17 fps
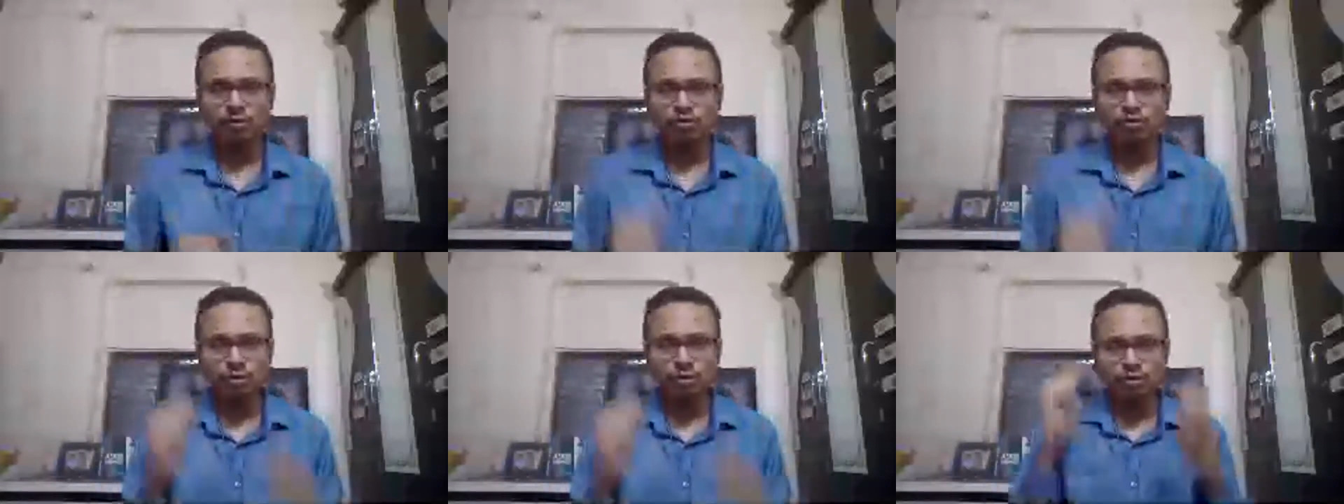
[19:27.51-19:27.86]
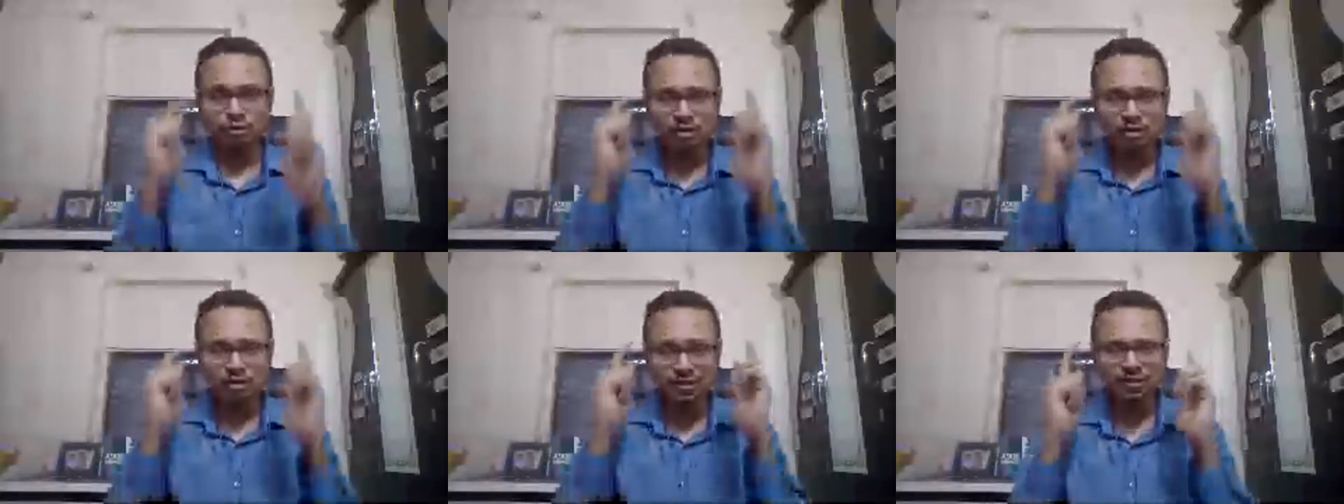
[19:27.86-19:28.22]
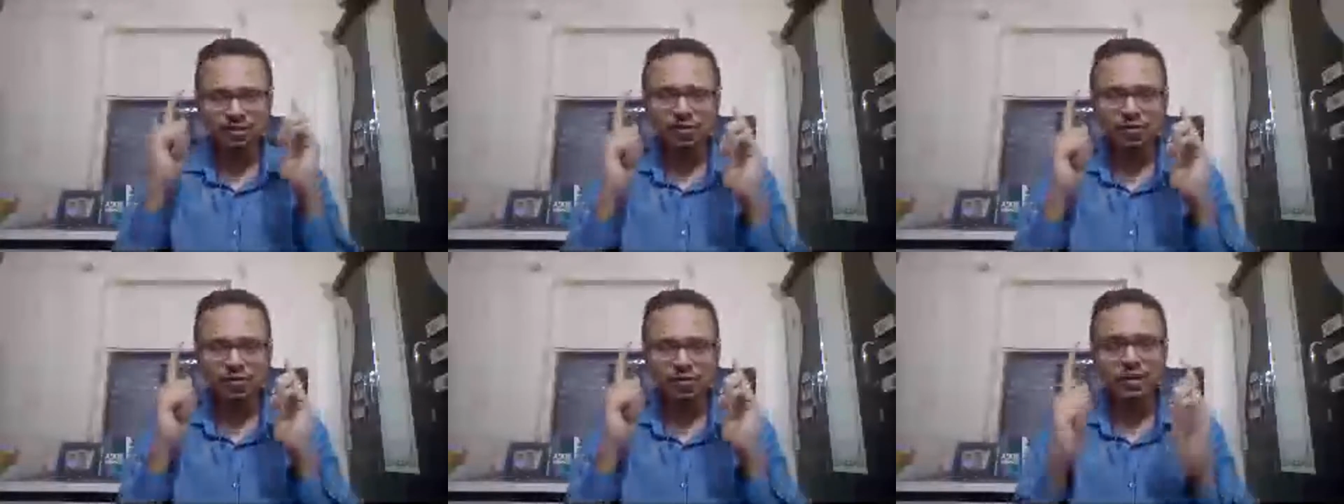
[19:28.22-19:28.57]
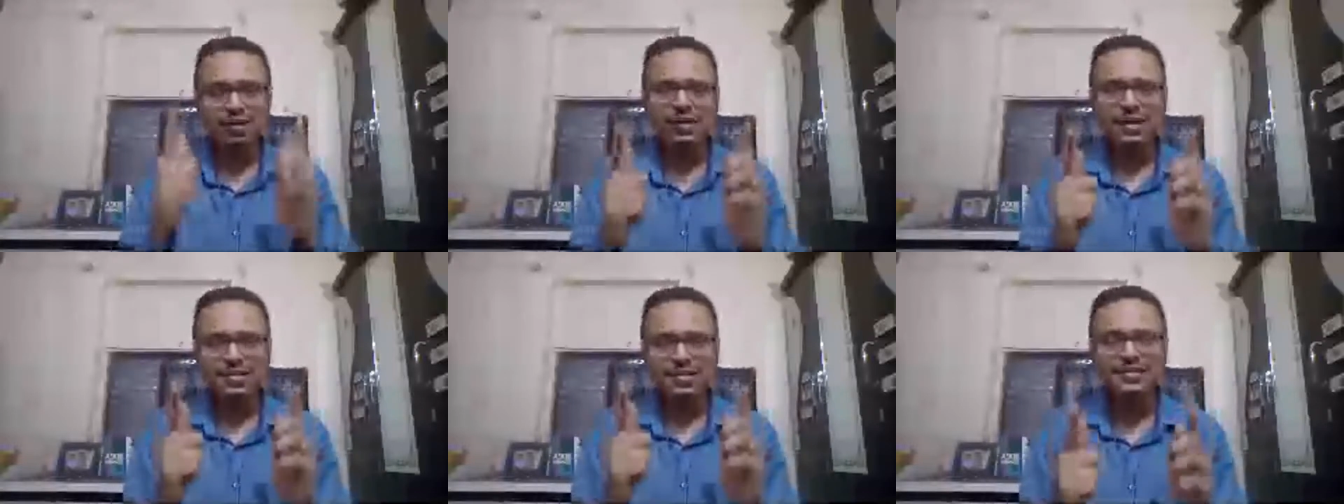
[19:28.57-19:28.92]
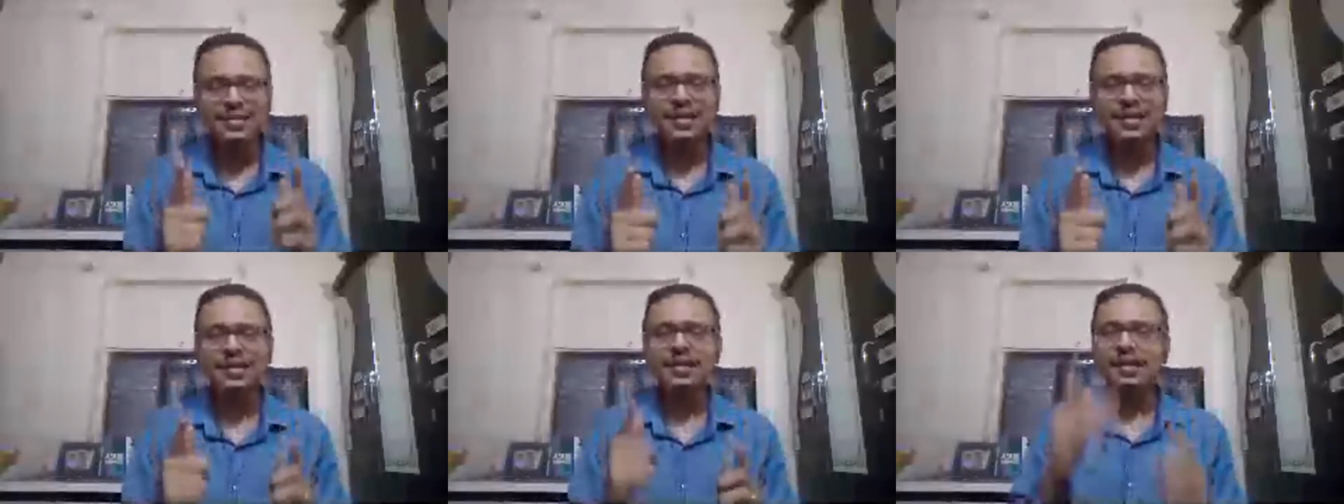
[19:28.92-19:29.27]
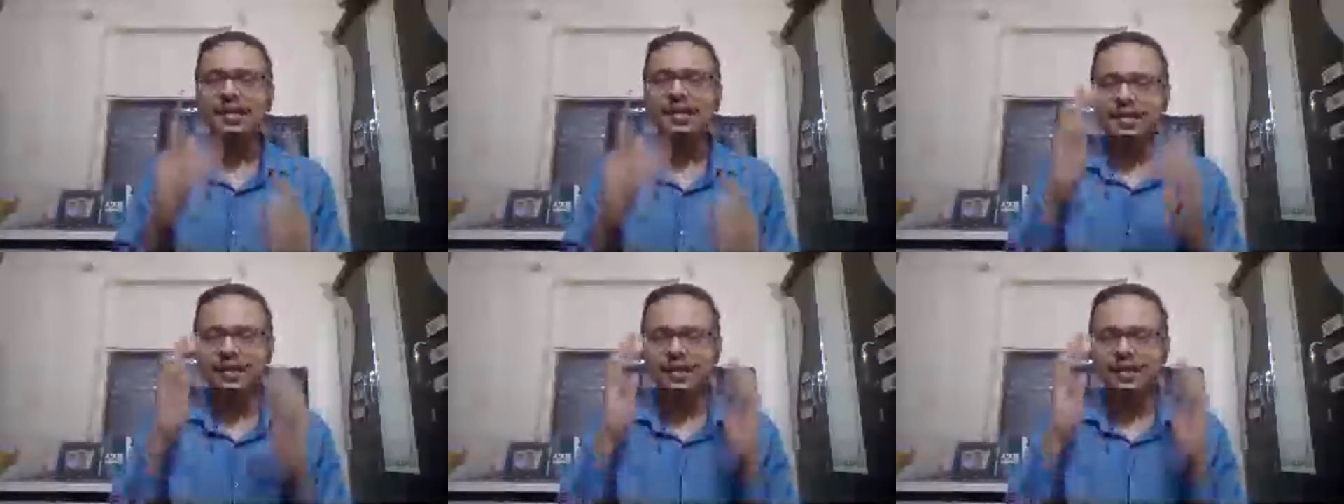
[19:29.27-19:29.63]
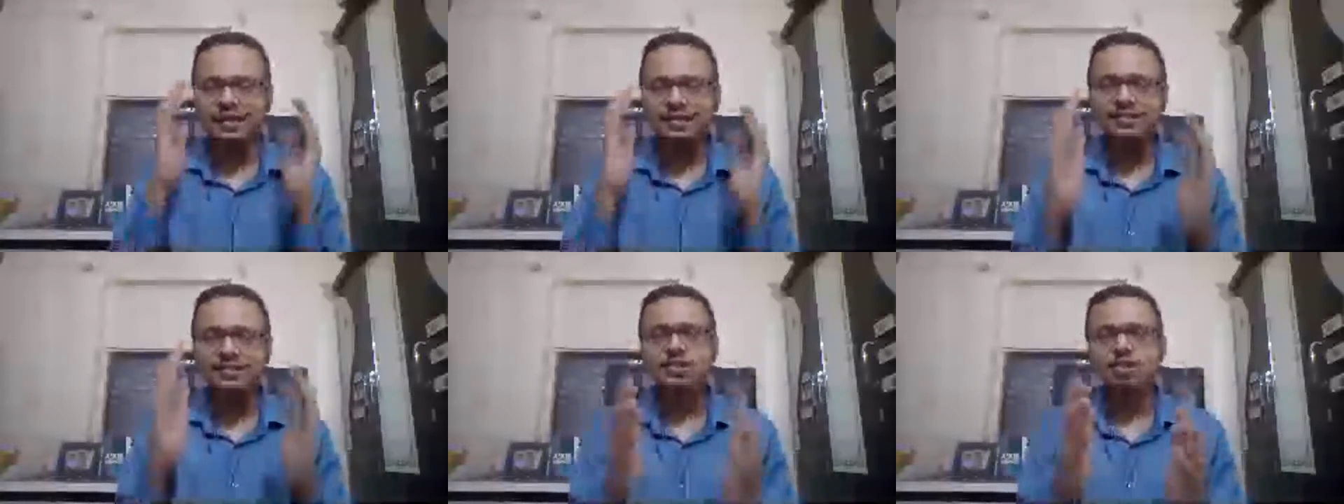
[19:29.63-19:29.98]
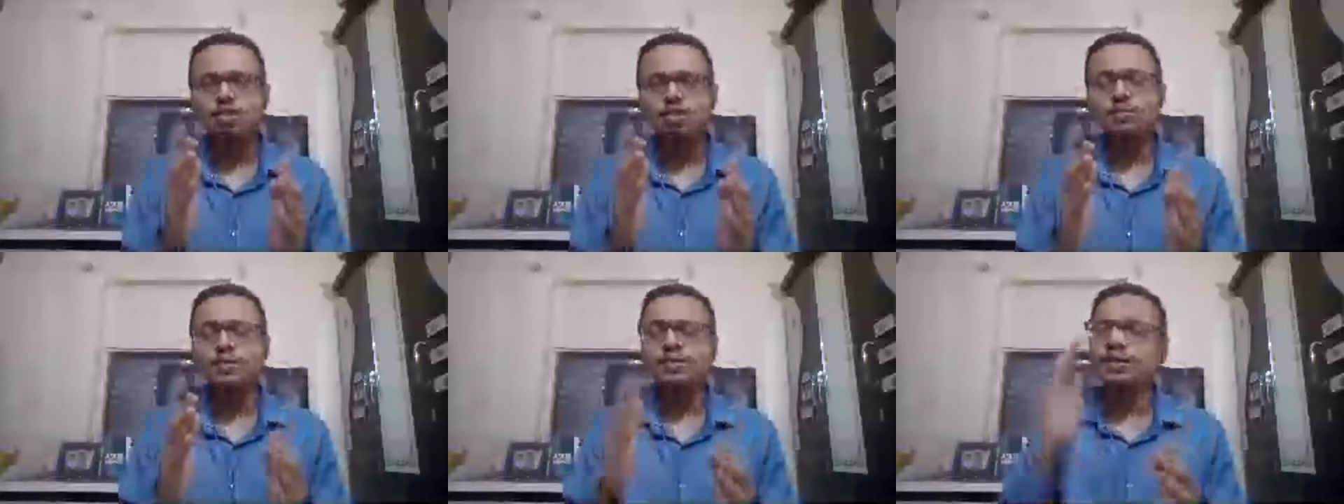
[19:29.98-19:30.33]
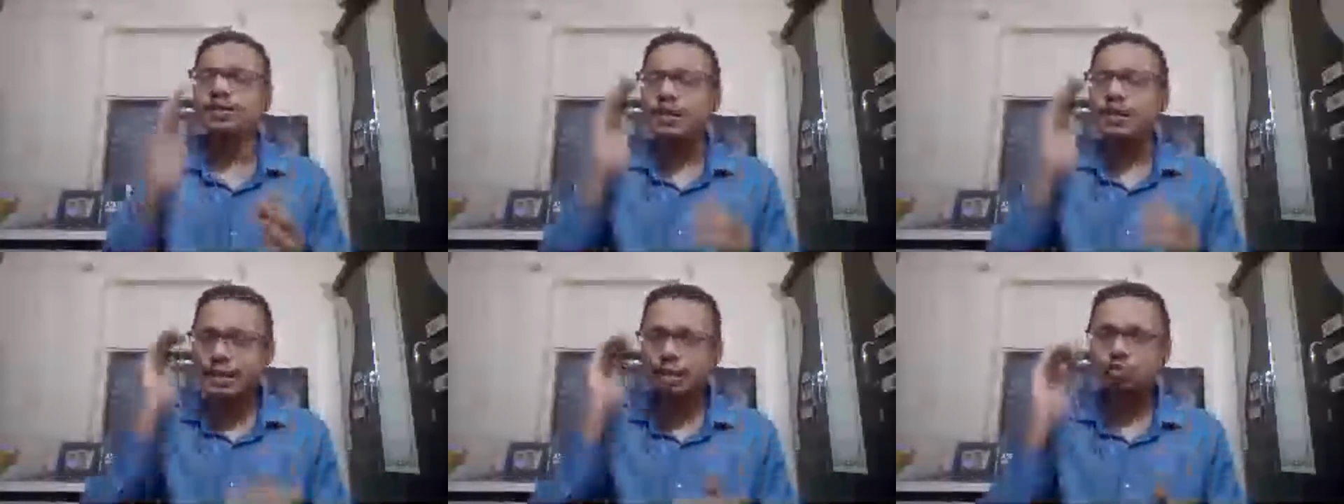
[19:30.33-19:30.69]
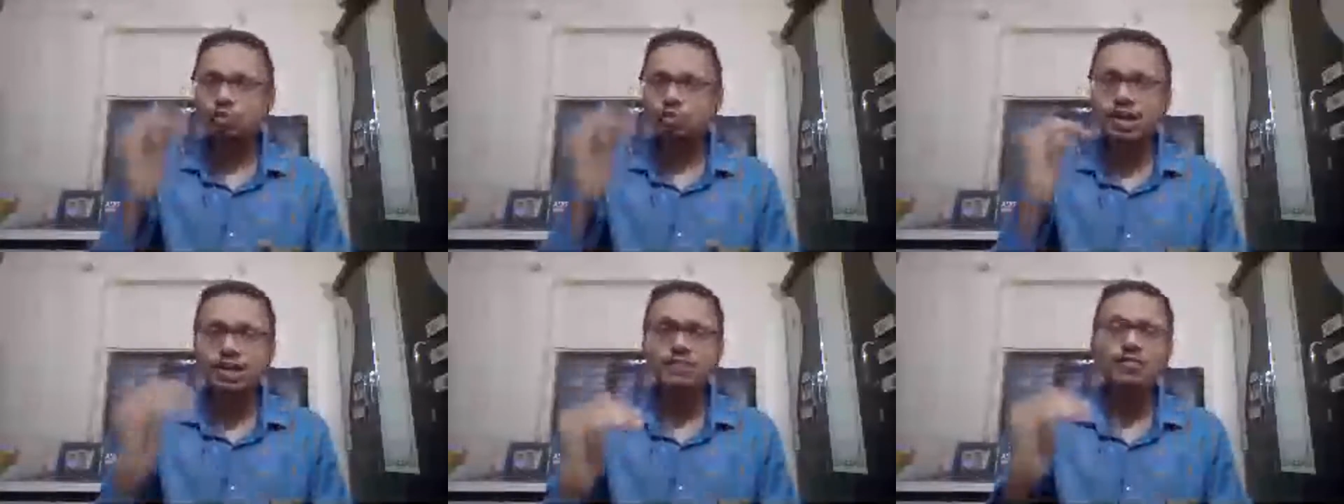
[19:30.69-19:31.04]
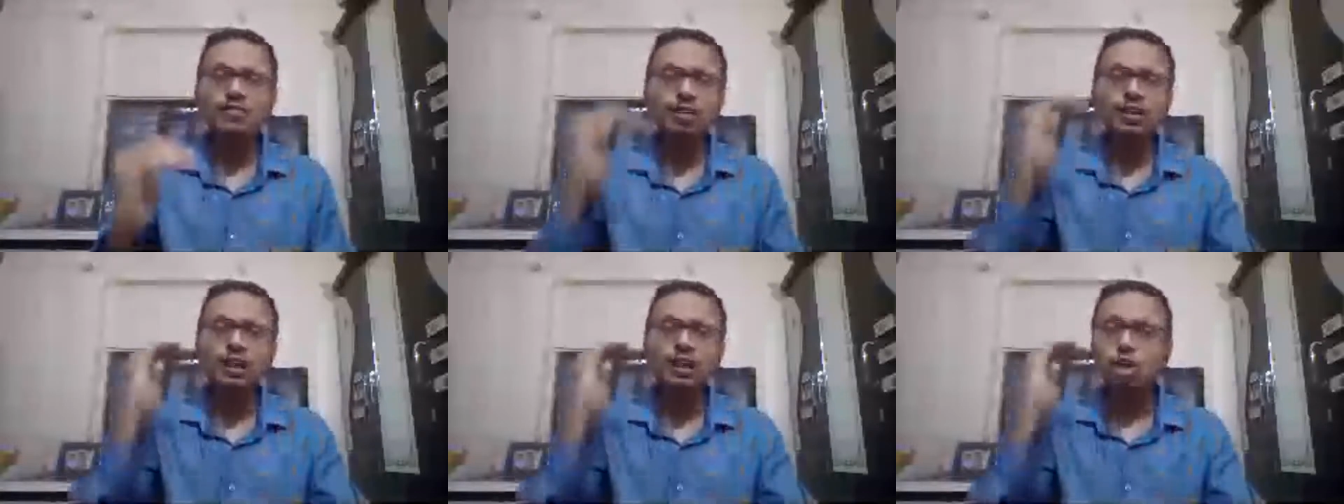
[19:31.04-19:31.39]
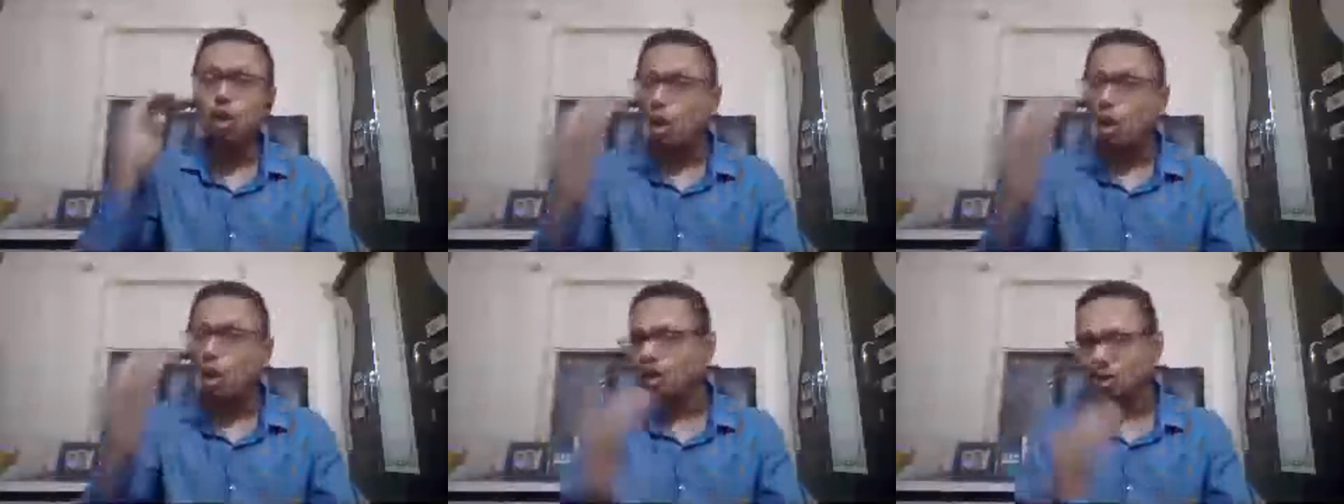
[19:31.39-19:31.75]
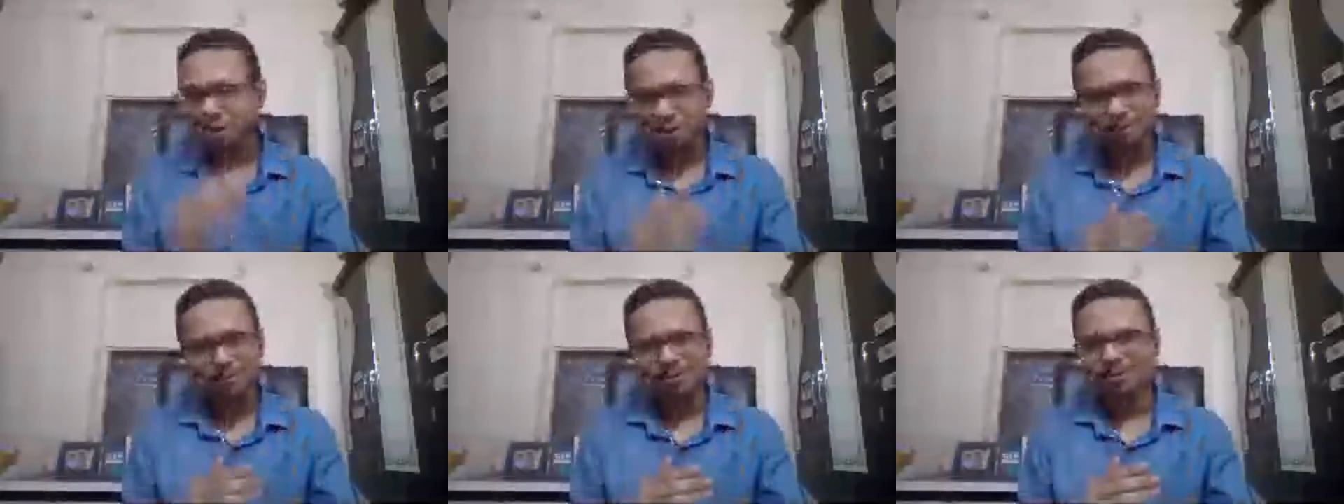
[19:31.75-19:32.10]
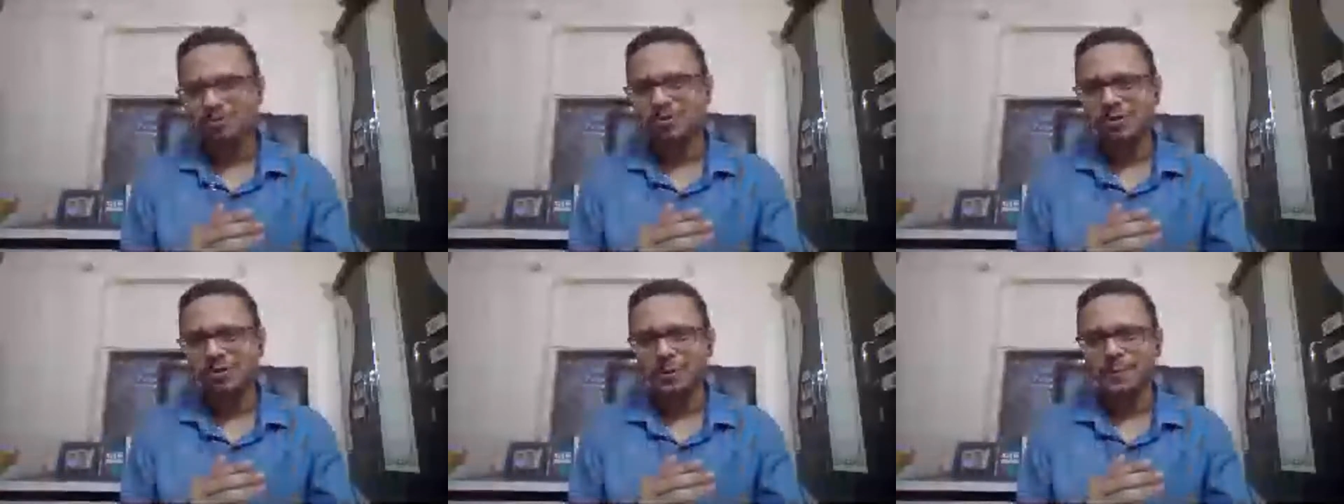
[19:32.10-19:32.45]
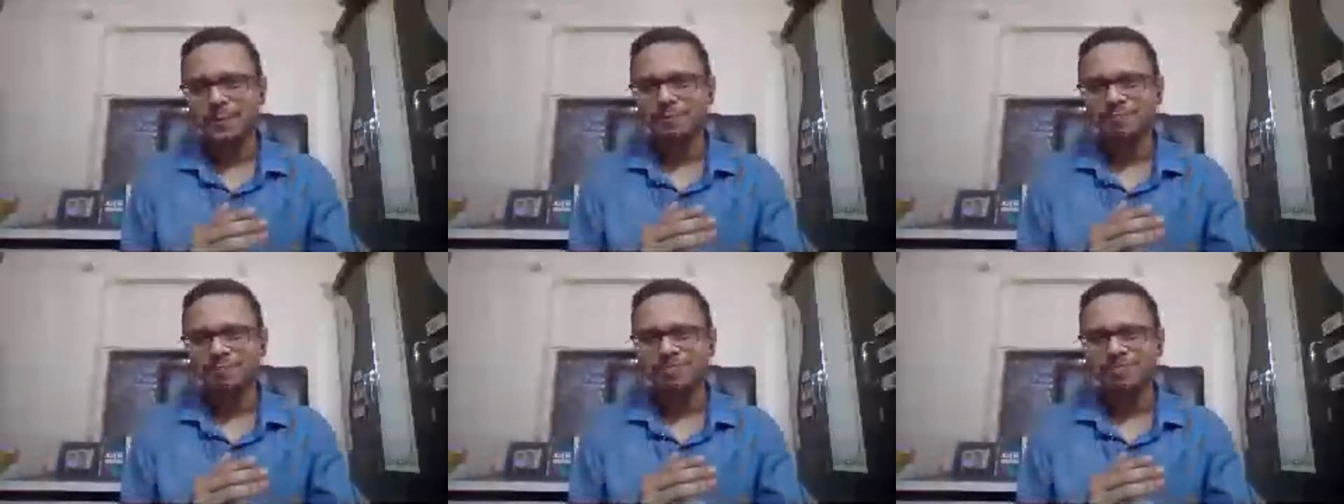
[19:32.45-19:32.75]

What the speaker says: So you first have to realize that if this instrument is only for the long term perspective,